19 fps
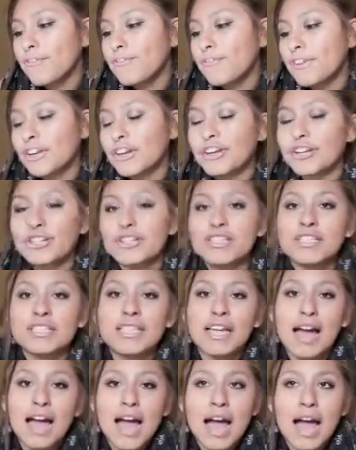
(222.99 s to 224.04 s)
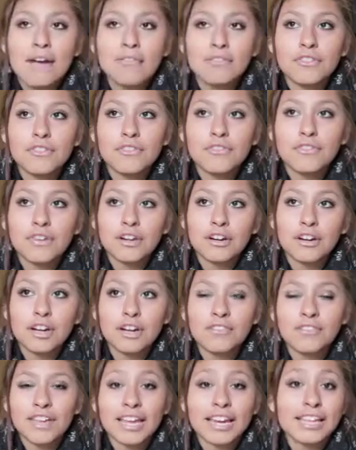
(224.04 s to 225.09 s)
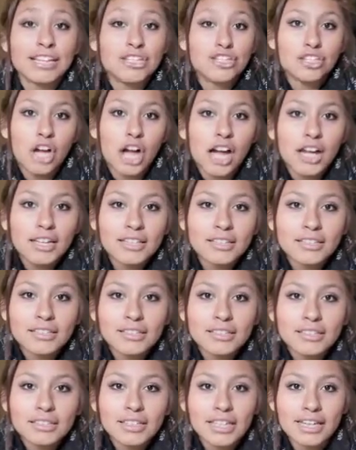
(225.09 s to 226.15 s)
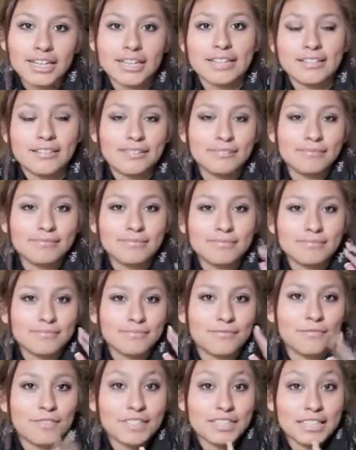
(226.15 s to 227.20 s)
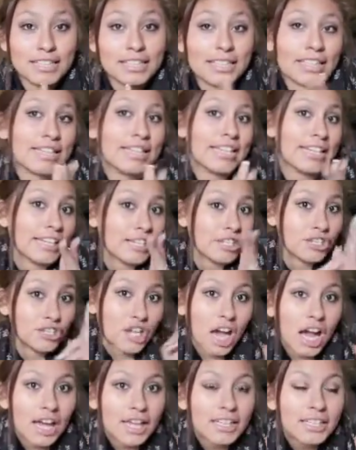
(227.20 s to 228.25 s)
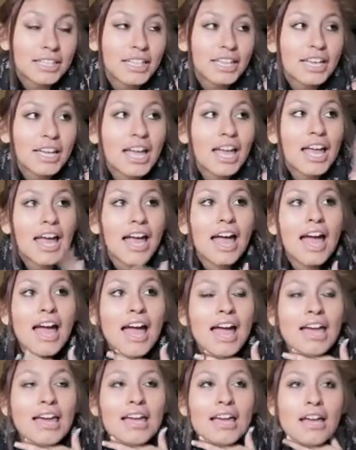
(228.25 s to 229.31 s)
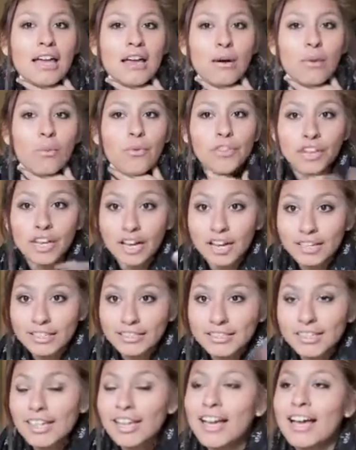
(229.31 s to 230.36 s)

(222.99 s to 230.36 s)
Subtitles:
fears. I have the fear of getting shot, like physically like getting shot at the gun.